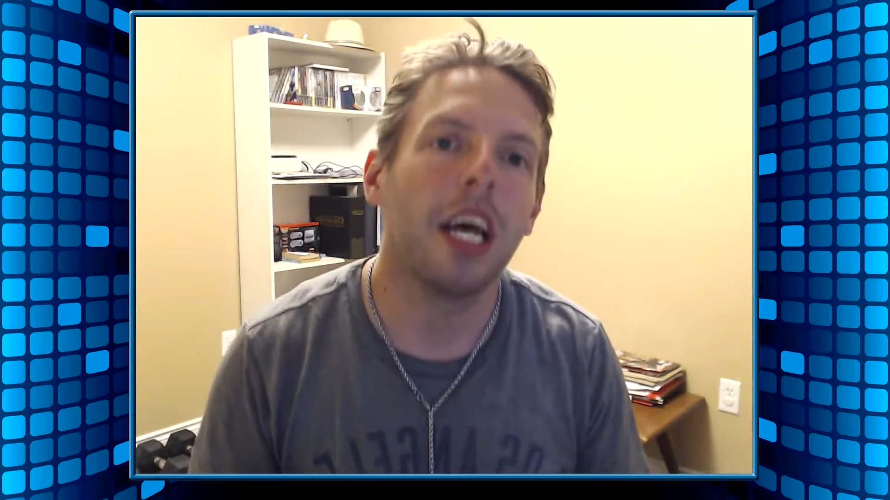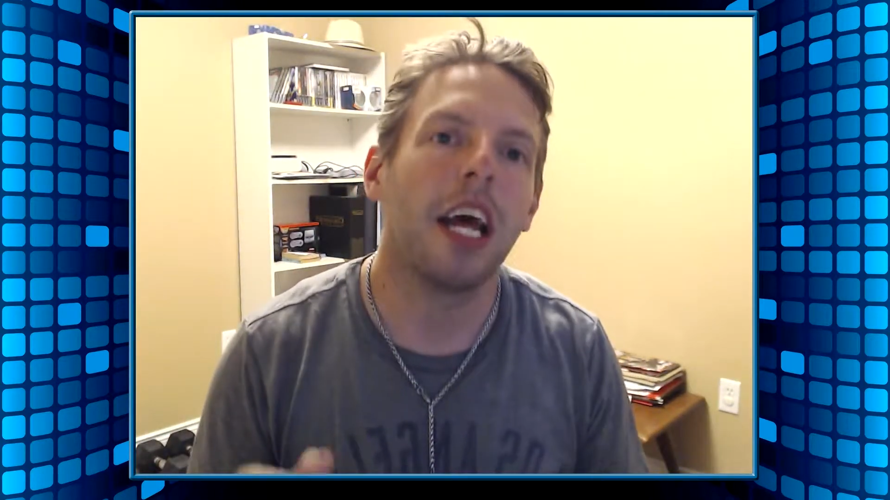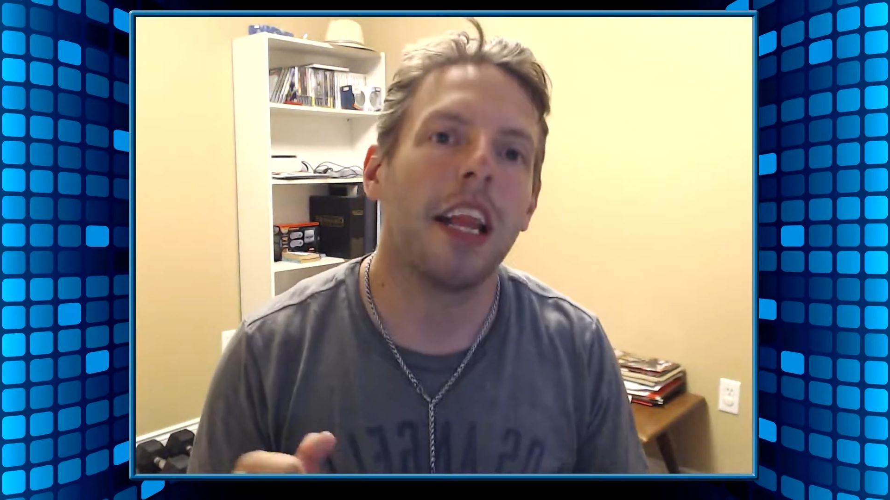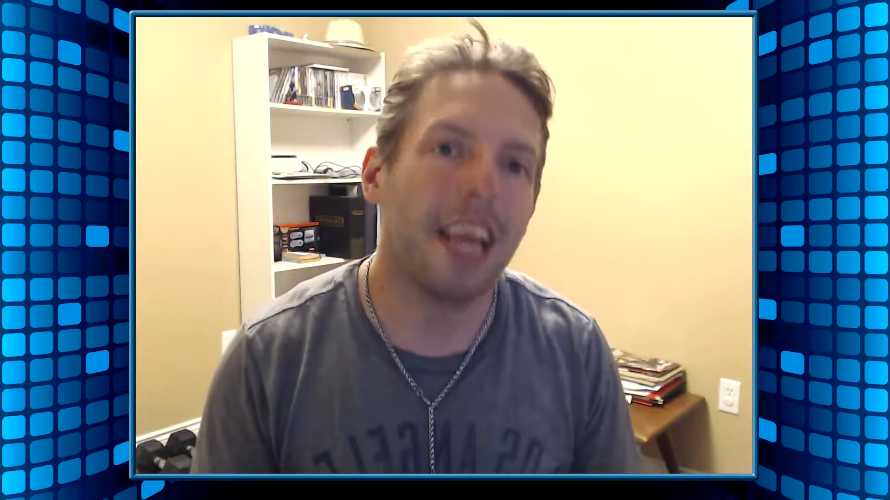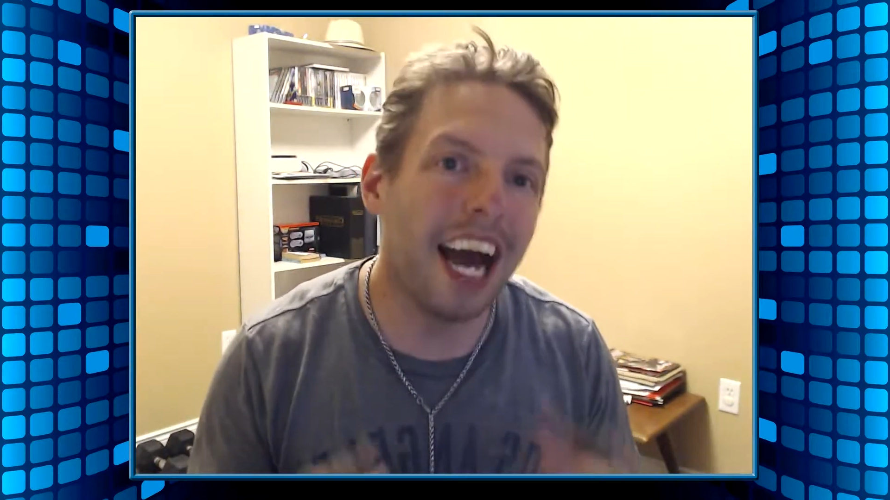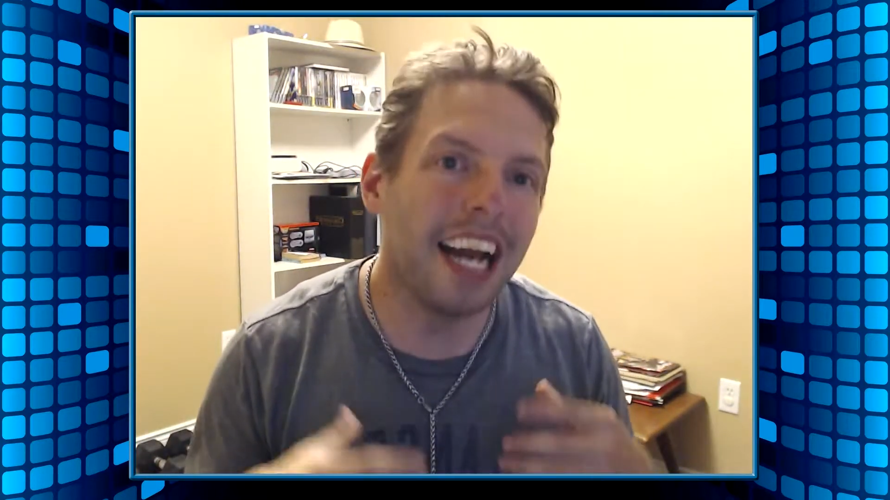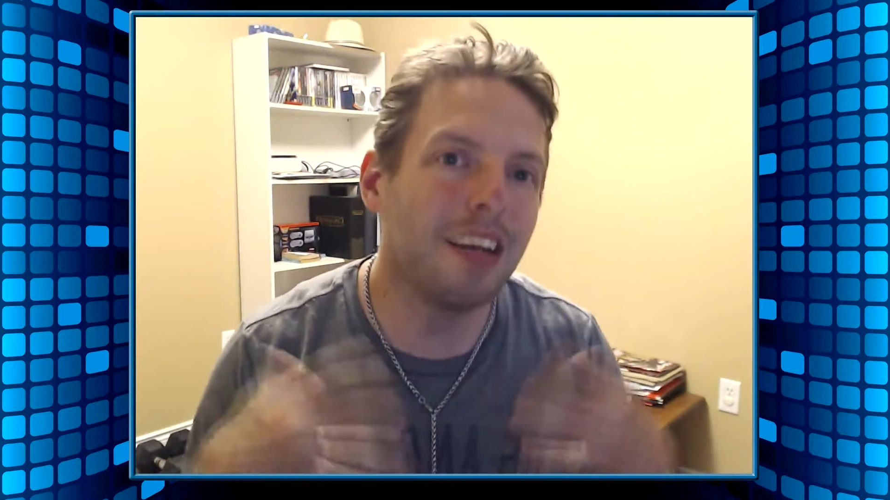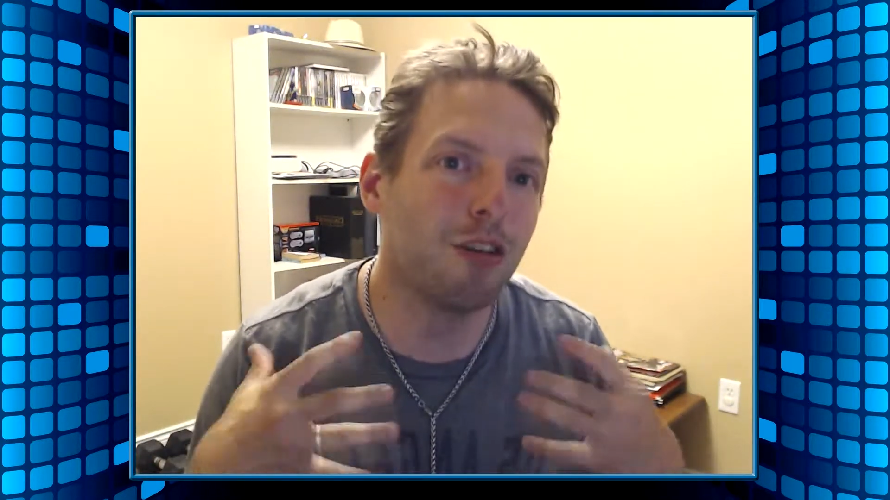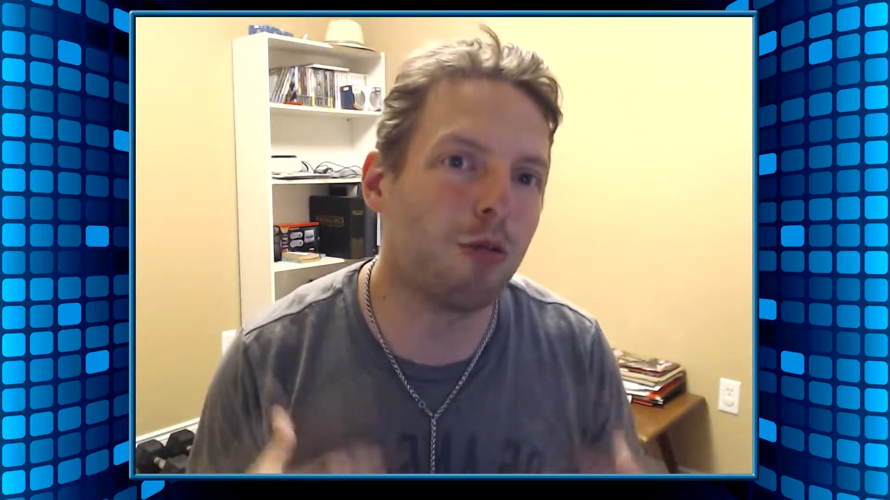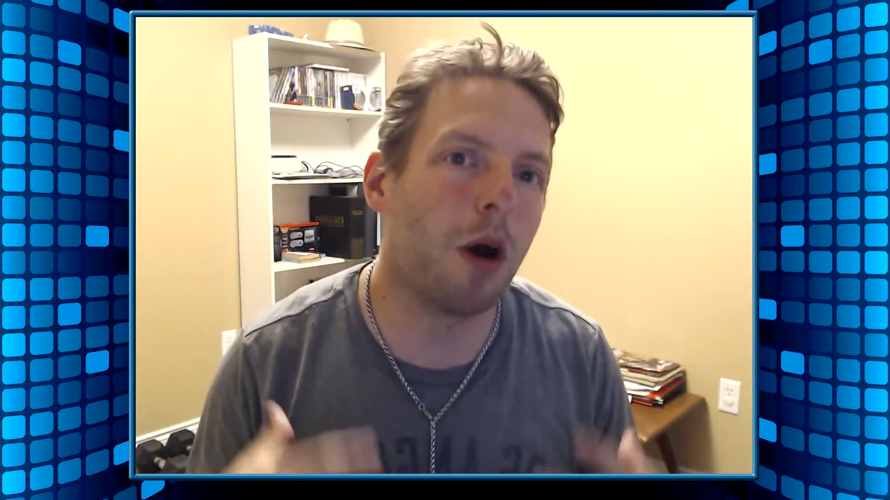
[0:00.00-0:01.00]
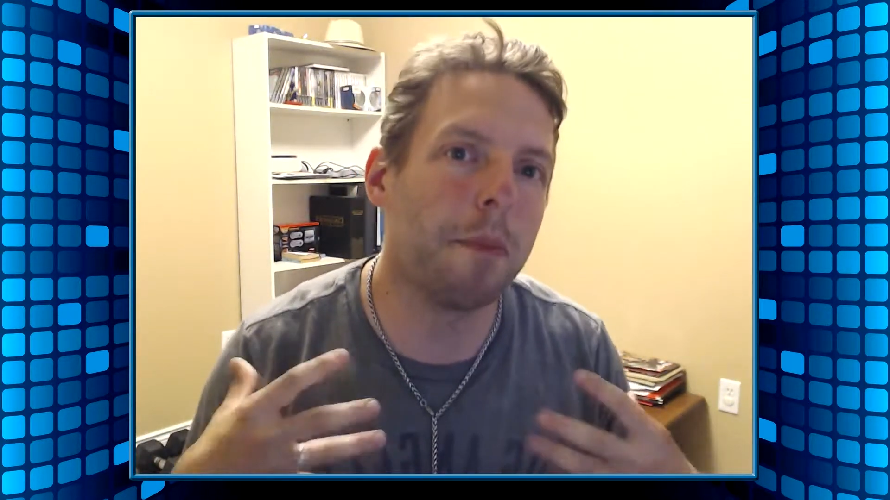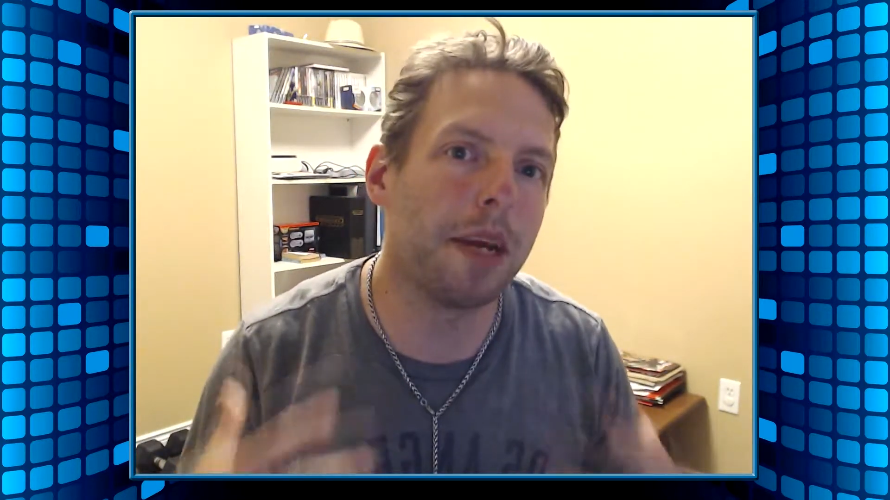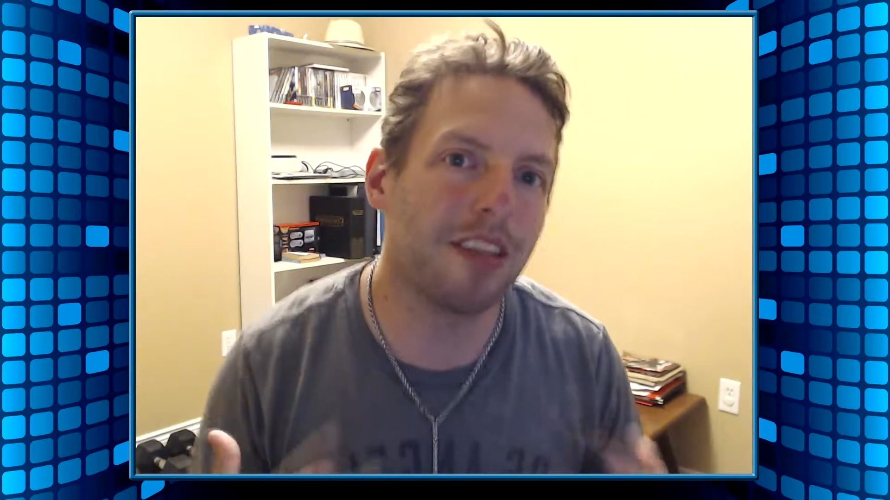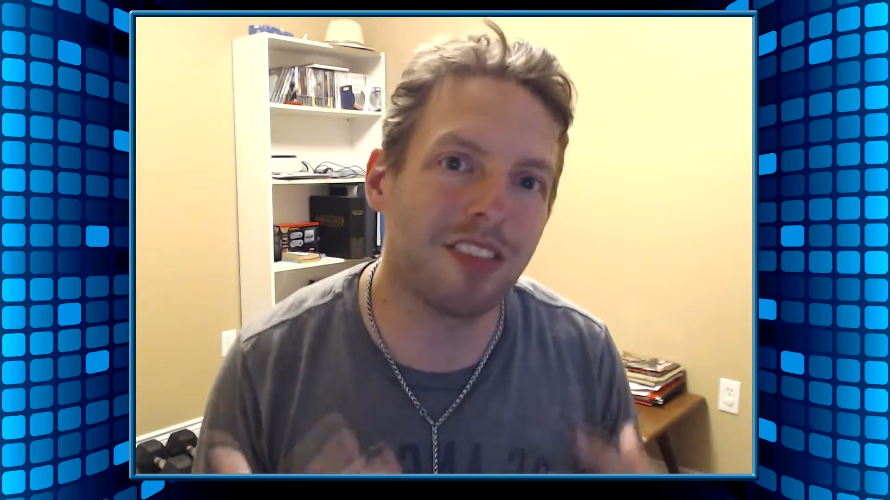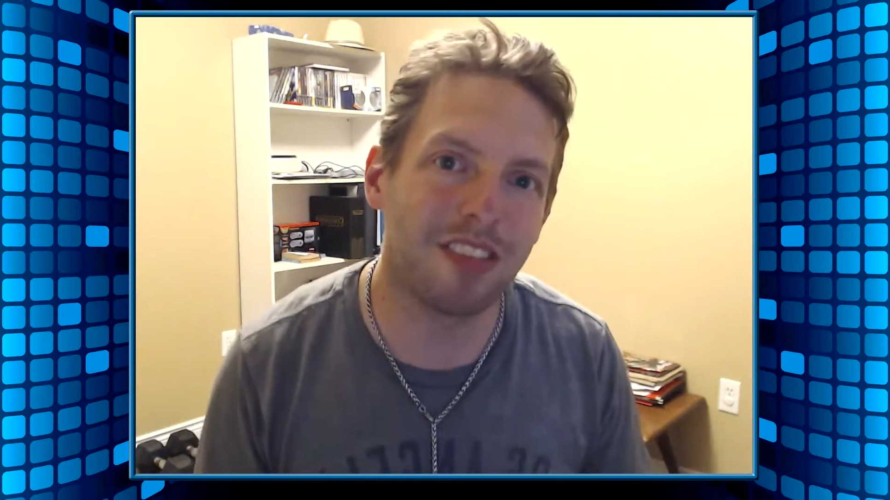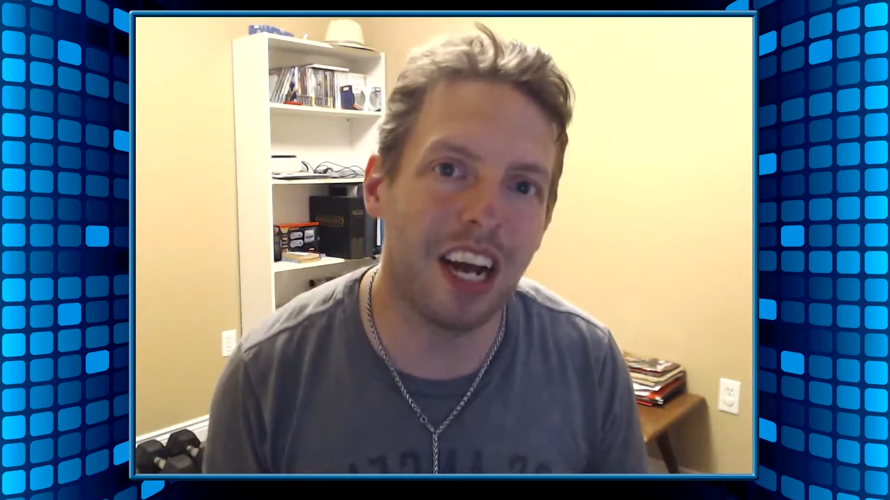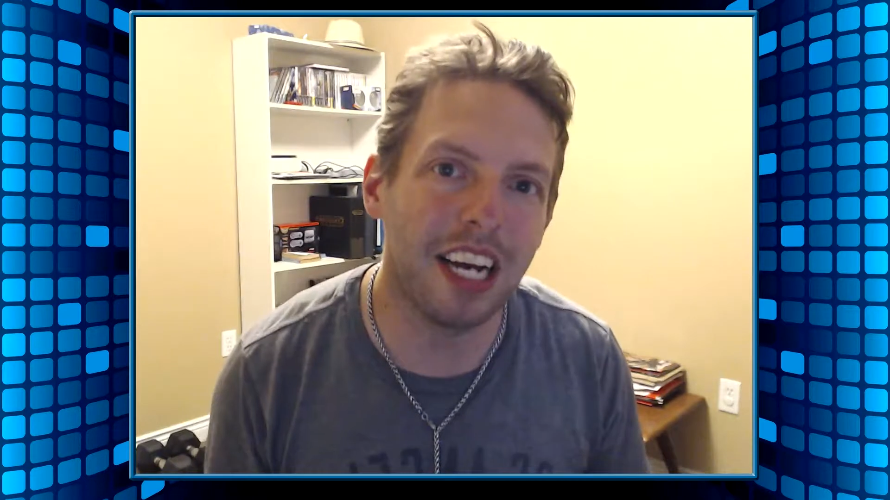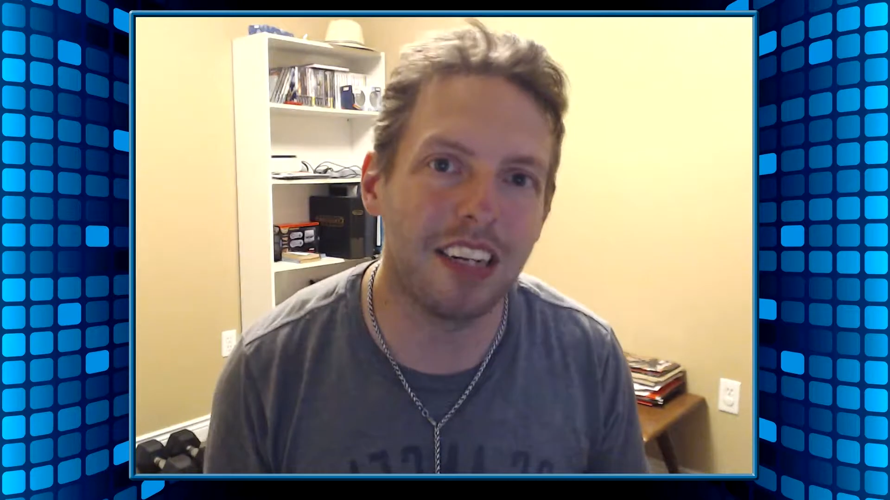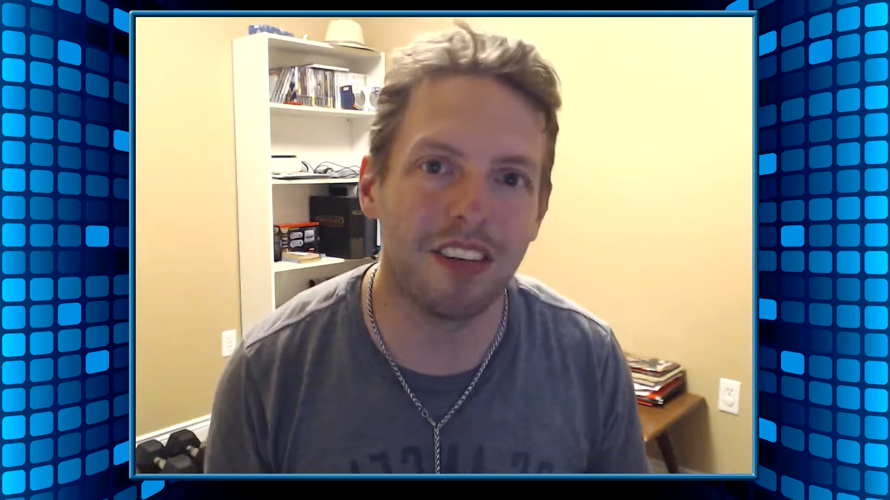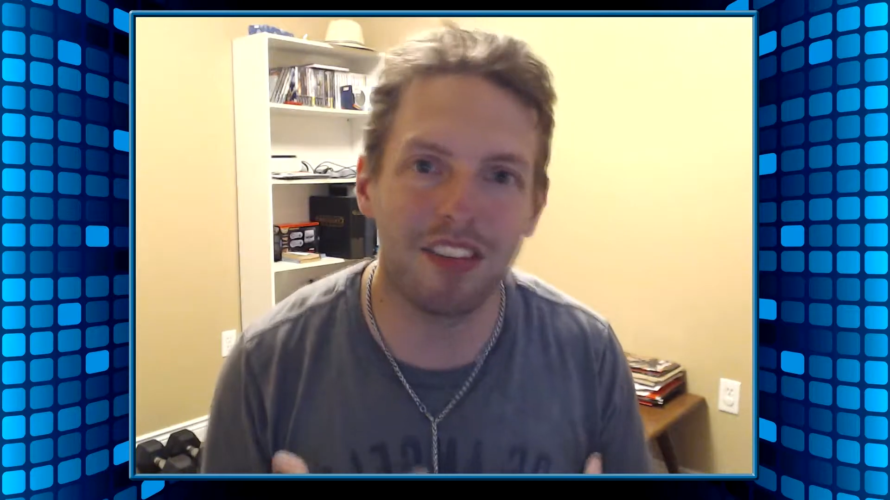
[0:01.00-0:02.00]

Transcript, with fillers: That is what makes a scientist.